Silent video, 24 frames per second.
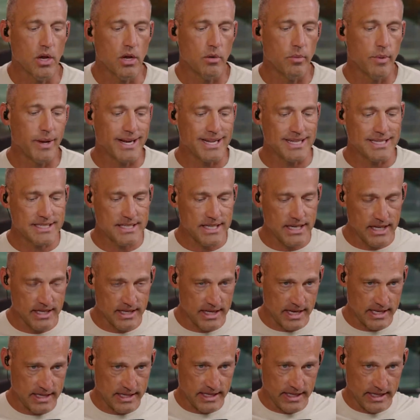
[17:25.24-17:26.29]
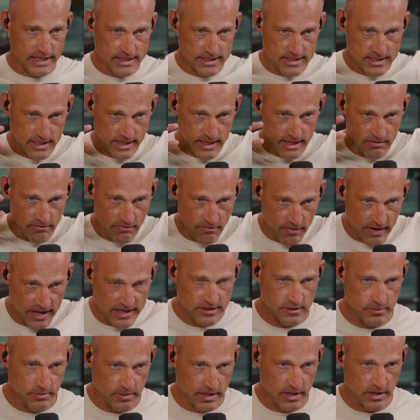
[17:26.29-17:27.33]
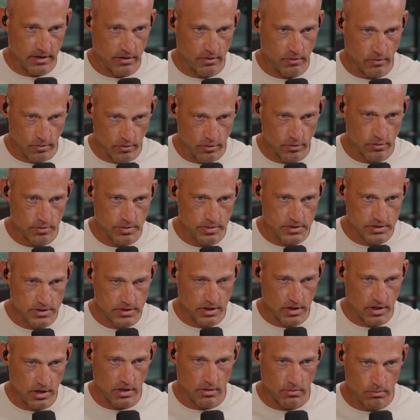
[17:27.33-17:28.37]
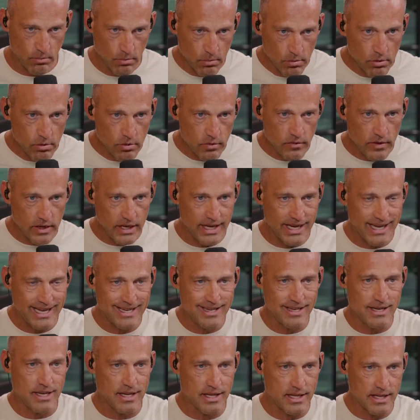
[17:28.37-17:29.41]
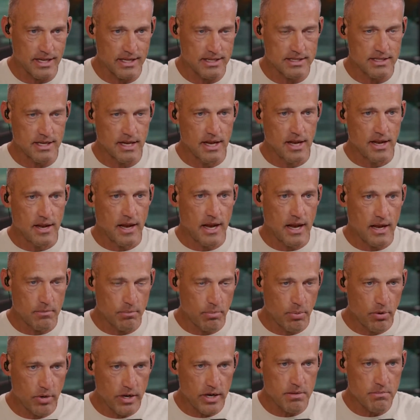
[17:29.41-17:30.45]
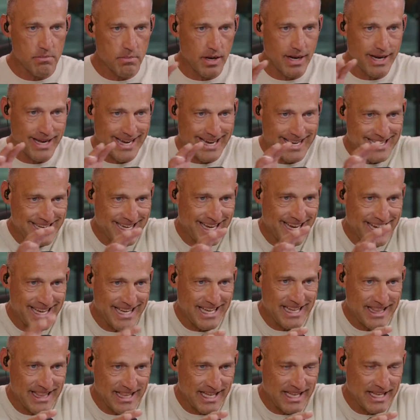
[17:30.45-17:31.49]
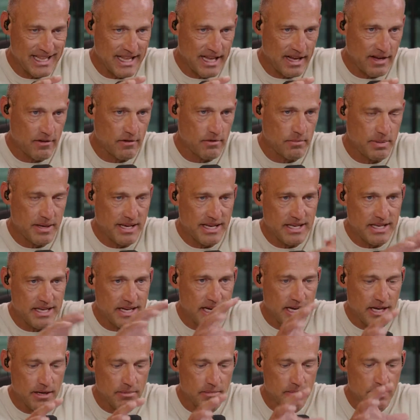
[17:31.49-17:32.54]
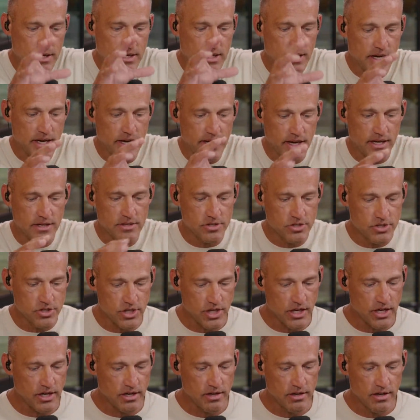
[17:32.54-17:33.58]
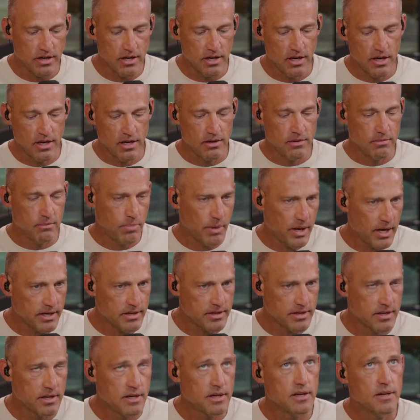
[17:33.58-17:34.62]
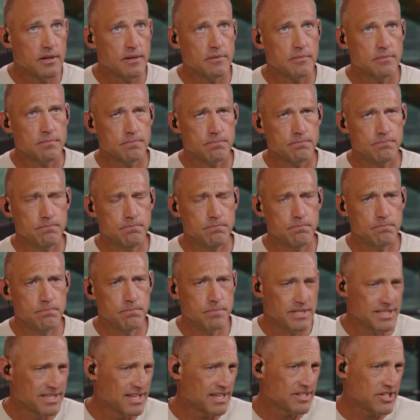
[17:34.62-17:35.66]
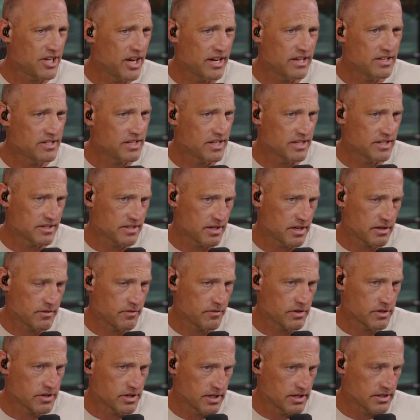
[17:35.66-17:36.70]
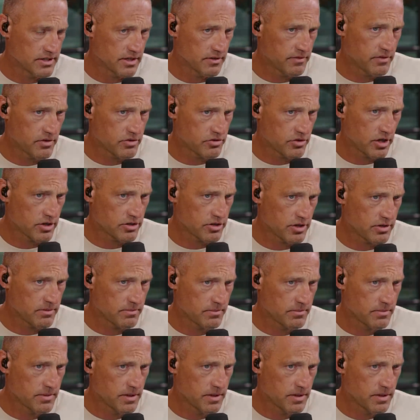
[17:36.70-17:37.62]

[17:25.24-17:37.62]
we can see that these investment groups are moving into this and putting money into anything that could be deemed ESG. But does that change the incentive, incentive structure?